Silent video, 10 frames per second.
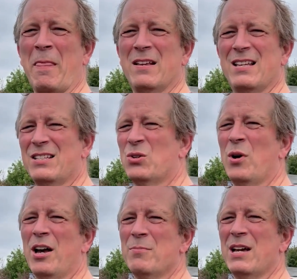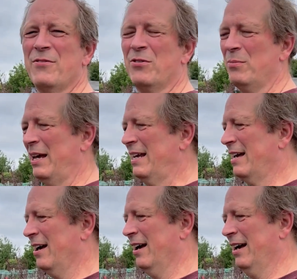So that's a quick update from me.
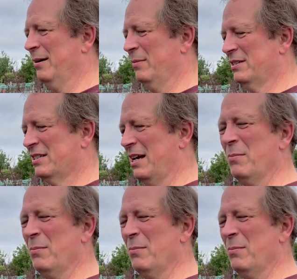As I say,